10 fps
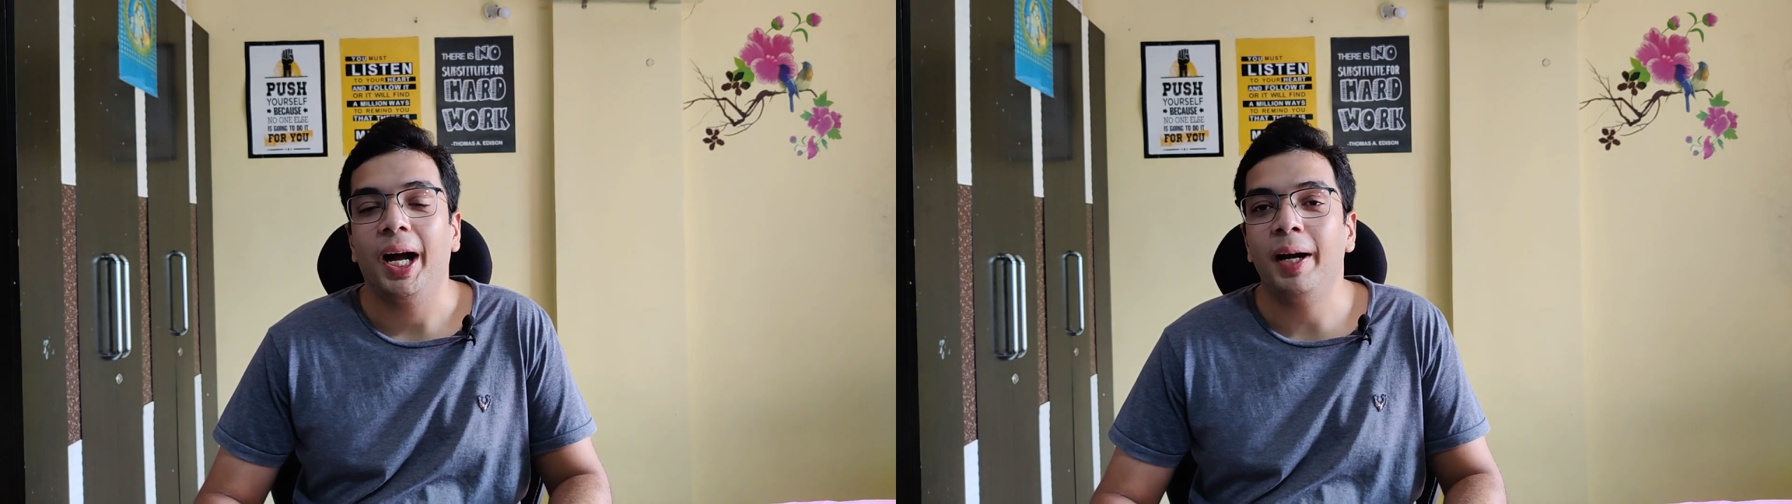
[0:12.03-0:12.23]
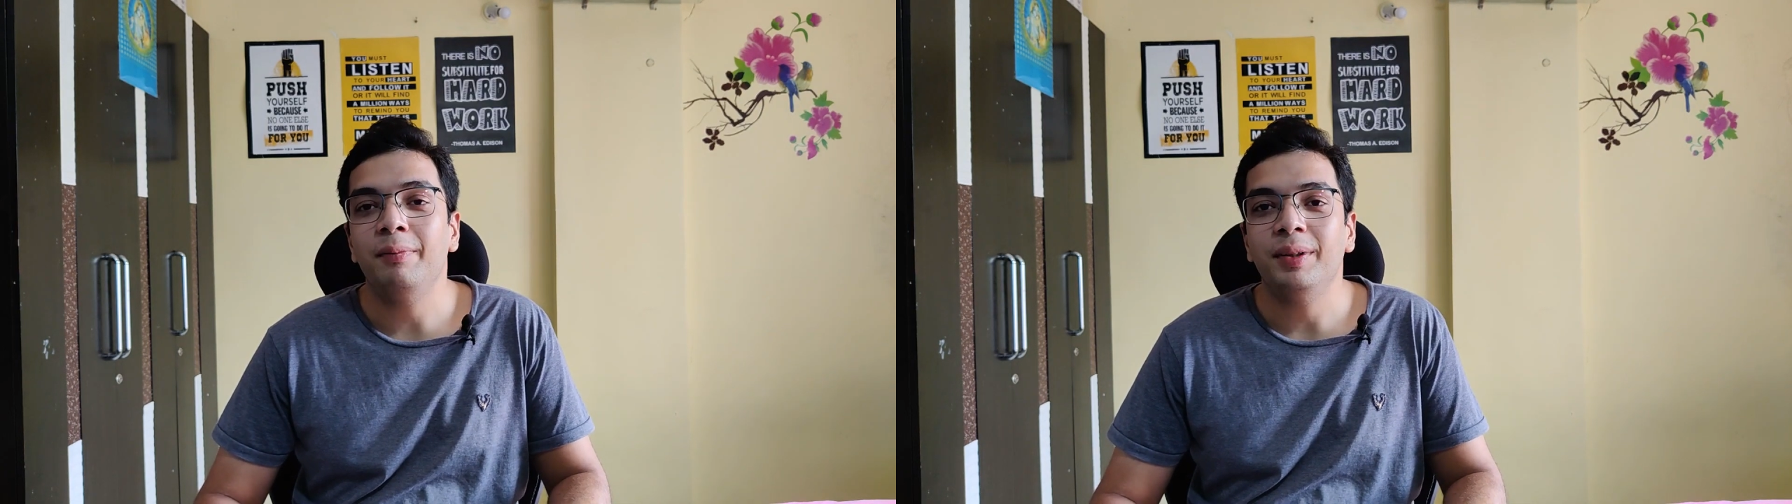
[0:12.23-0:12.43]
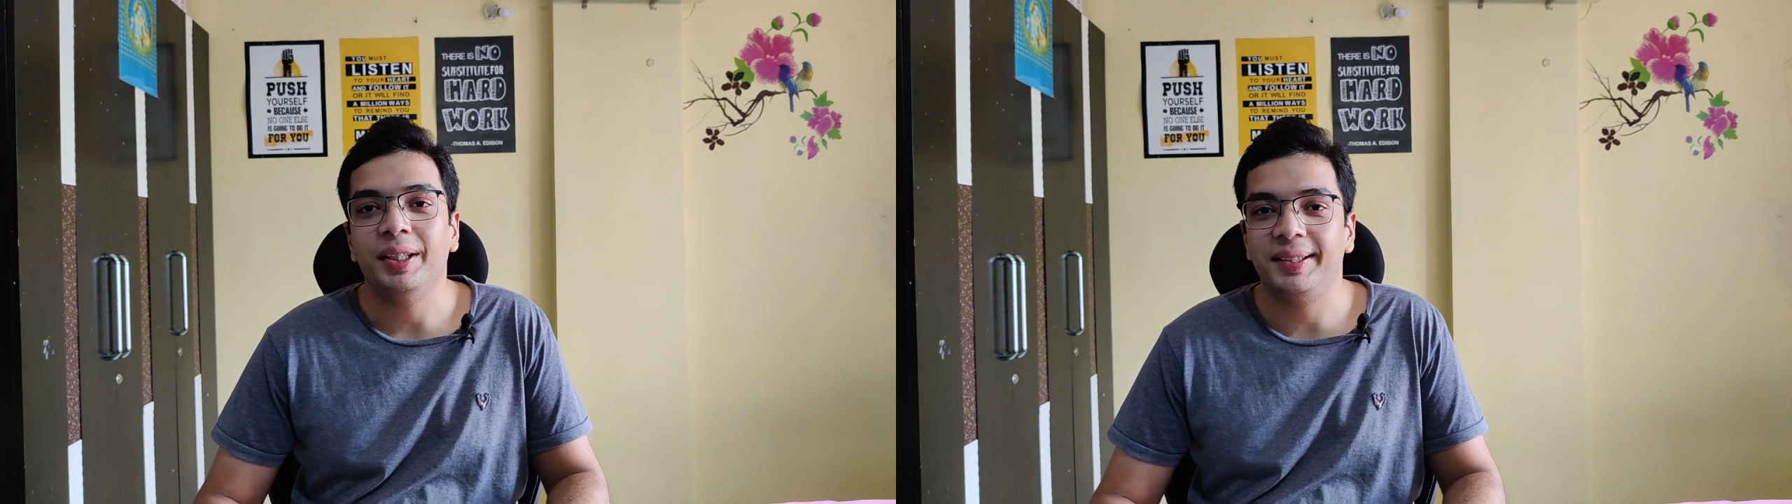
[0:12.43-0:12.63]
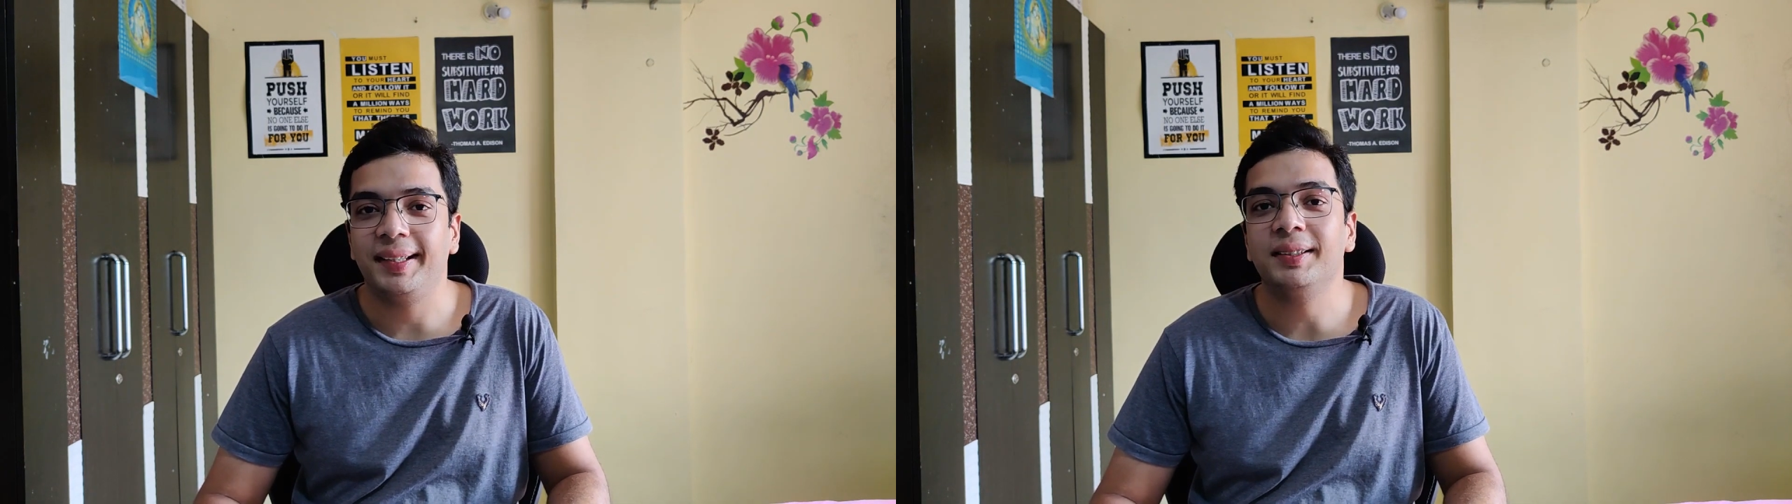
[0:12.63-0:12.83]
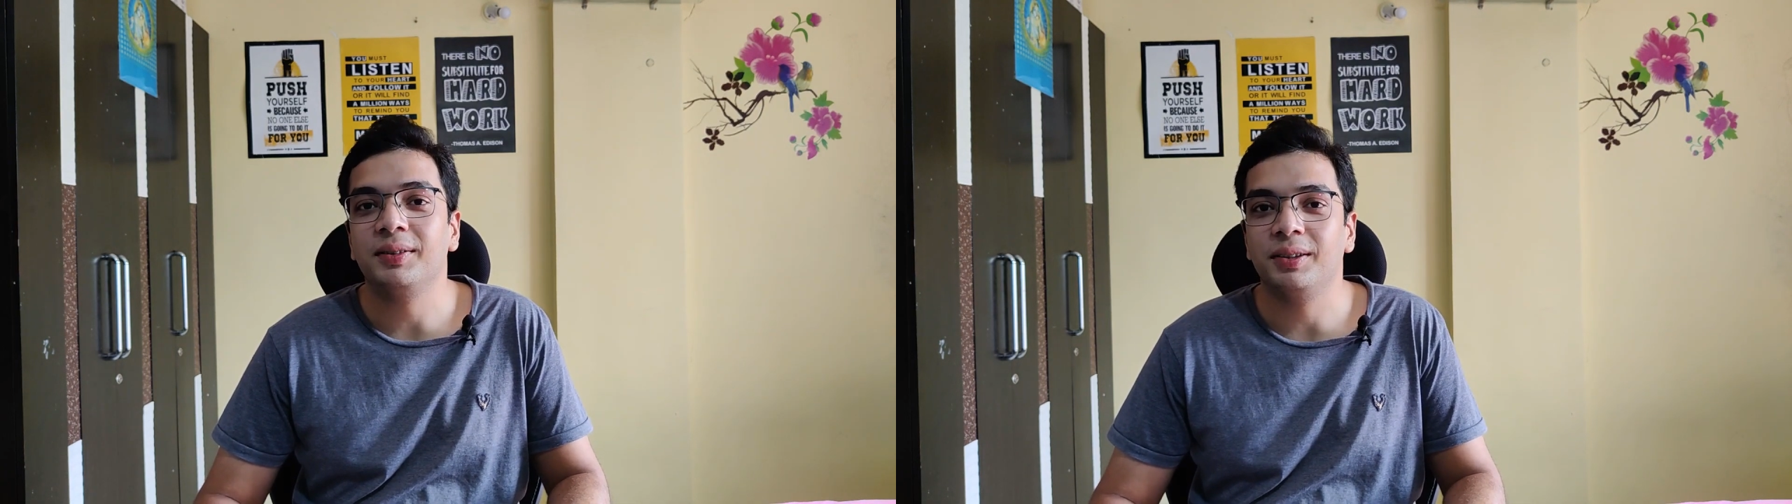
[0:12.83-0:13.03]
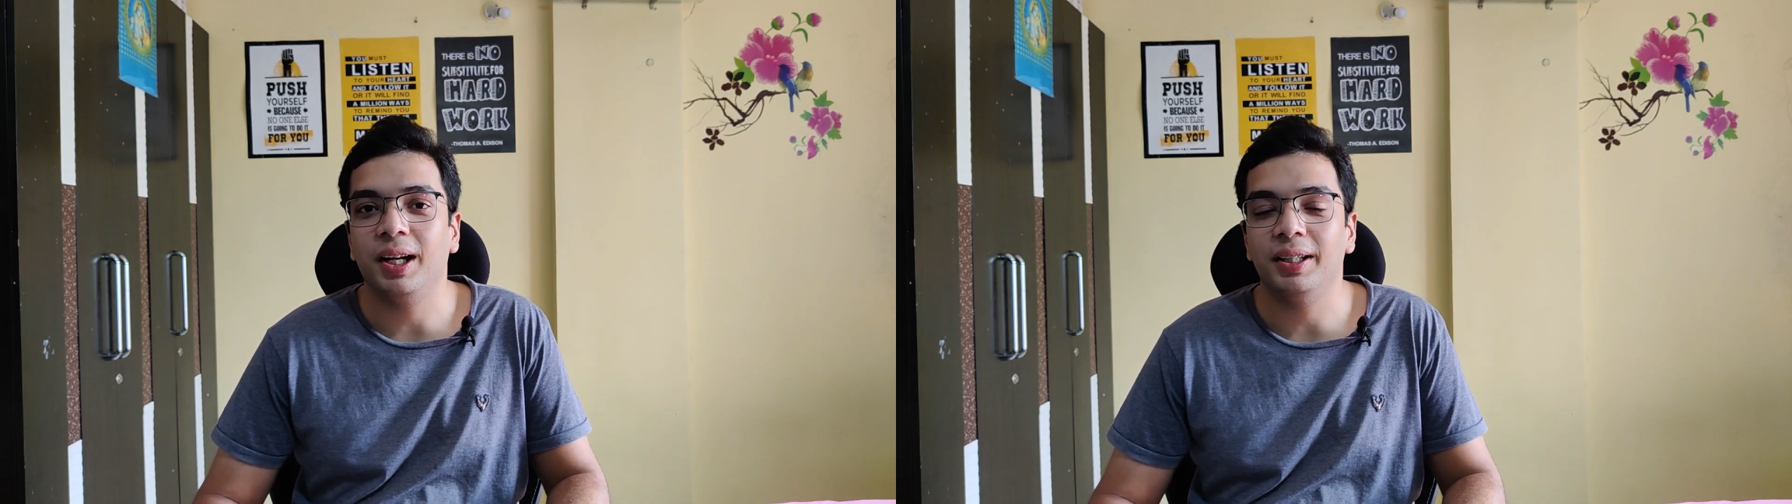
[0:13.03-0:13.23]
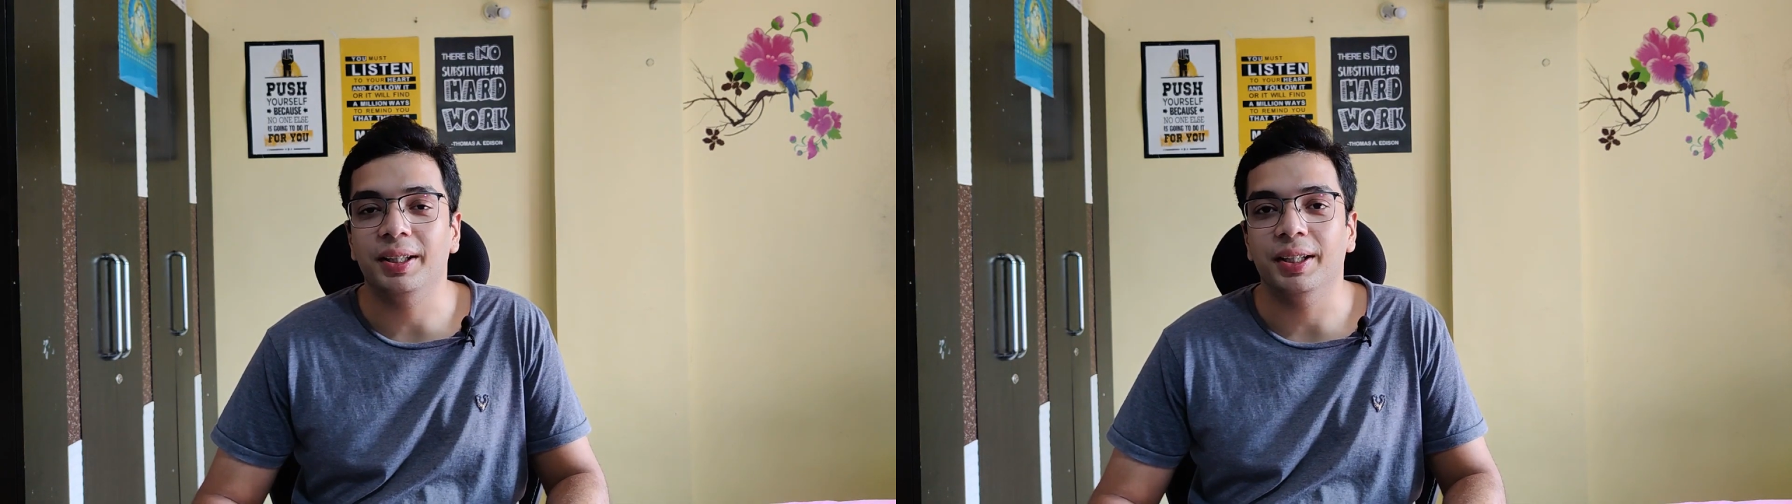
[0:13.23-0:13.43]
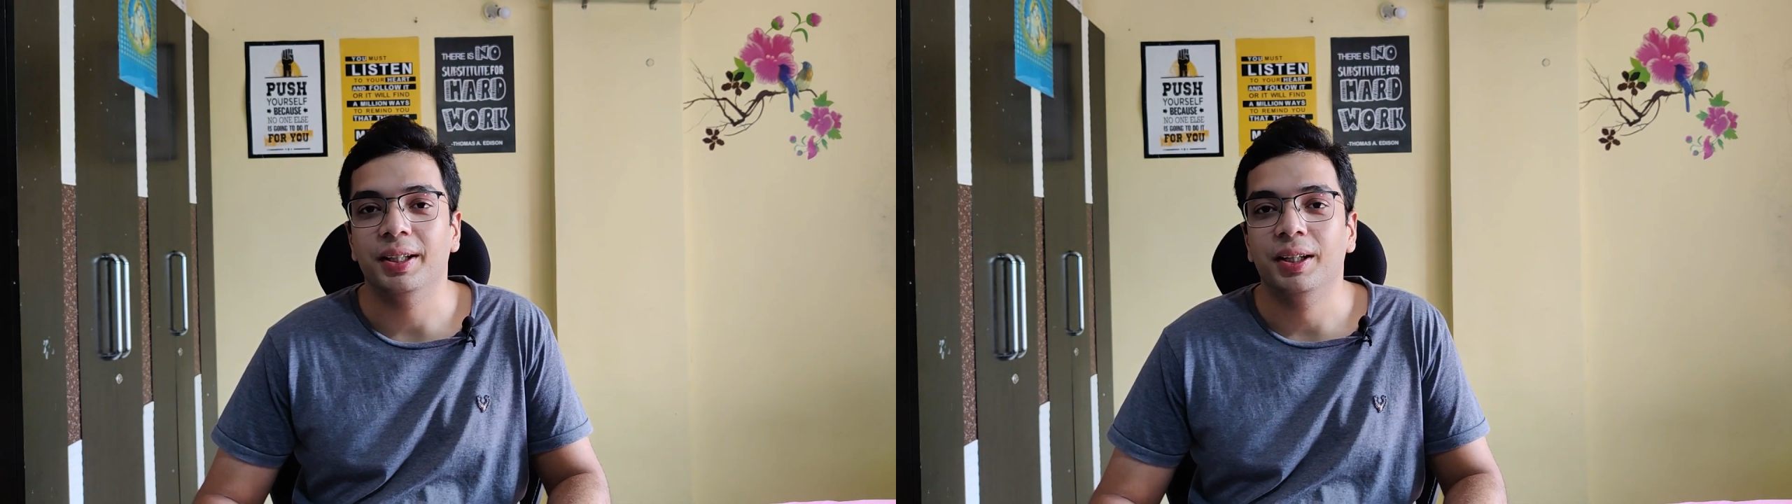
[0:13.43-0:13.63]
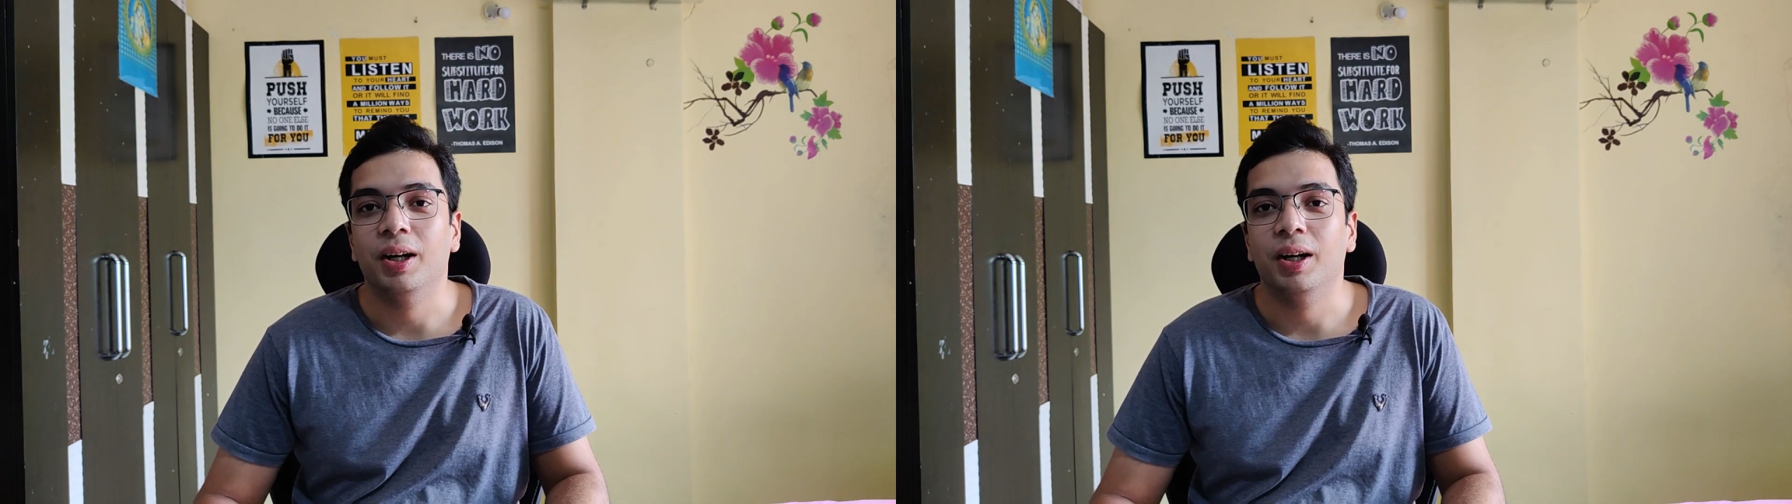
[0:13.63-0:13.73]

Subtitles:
I am Hrishikesh Suslade,